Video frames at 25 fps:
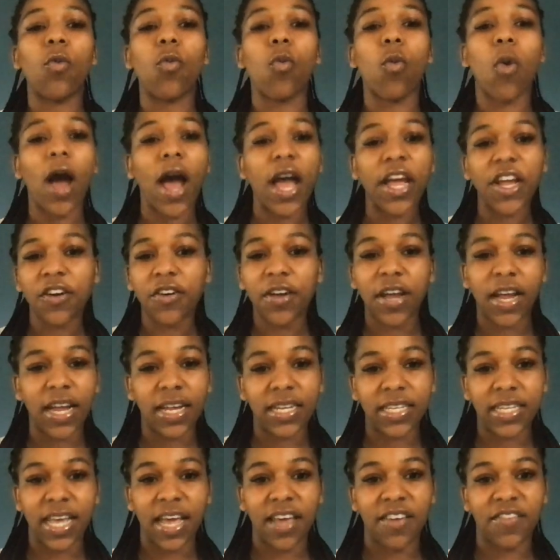Why Your
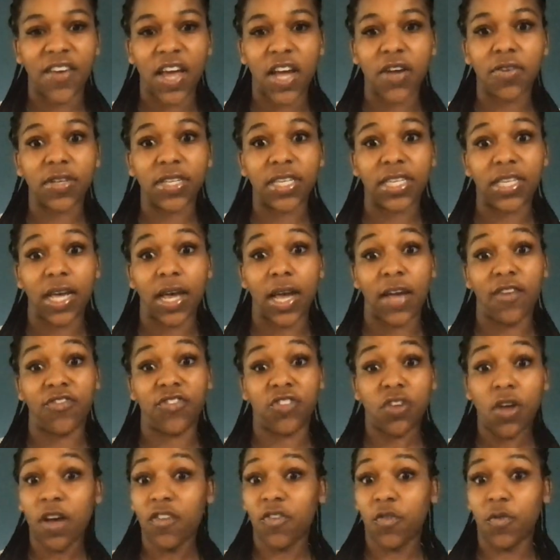Antivirus
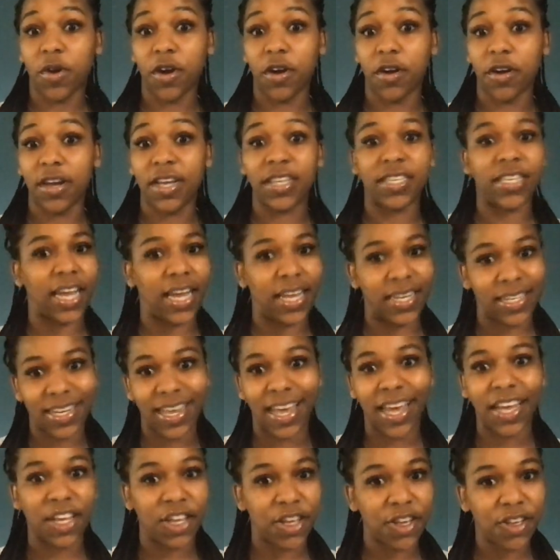Software is
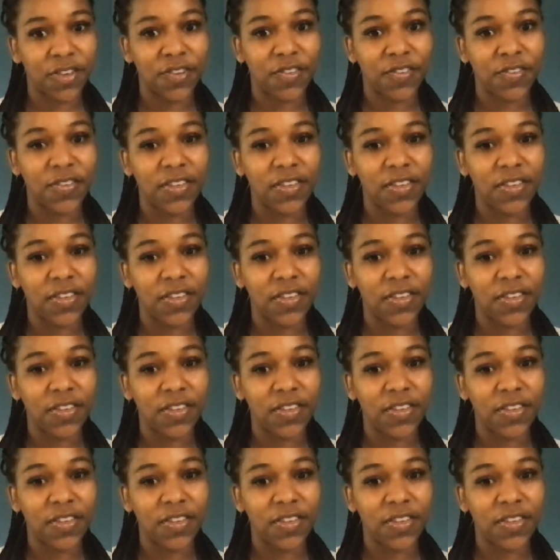Anti-You.